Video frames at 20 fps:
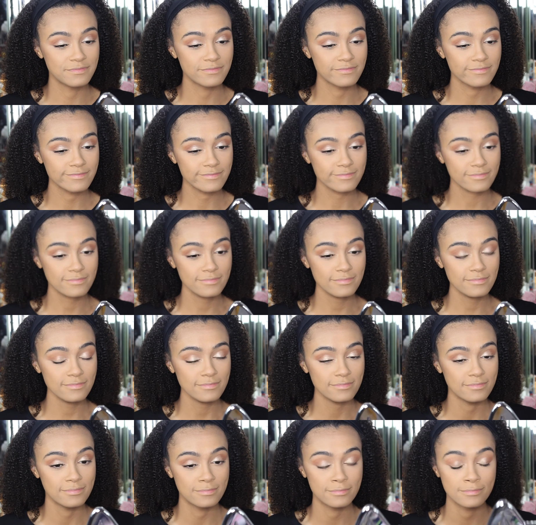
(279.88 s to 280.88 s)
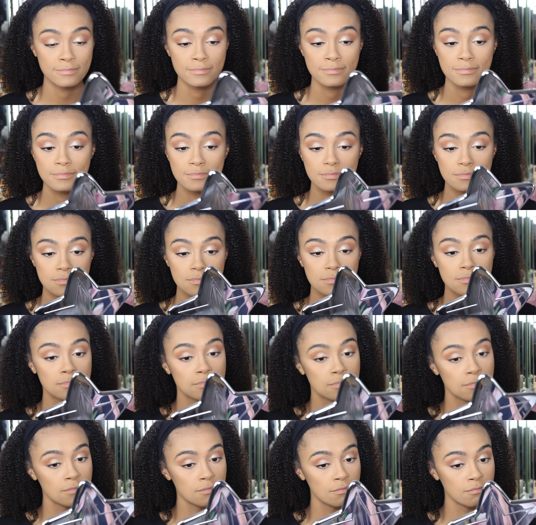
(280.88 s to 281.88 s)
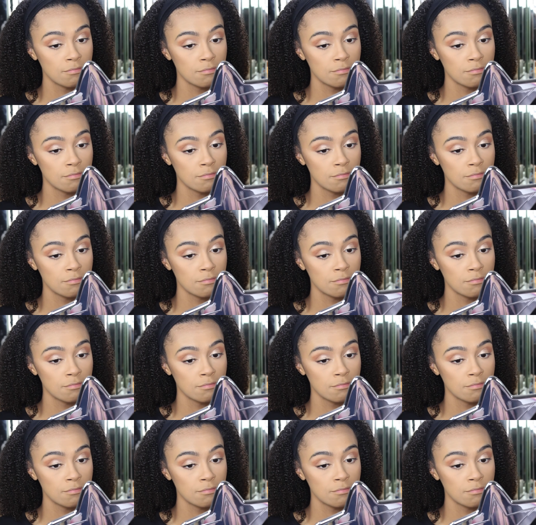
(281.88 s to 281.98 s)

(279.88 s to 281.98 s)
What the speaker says: Nobody speaks.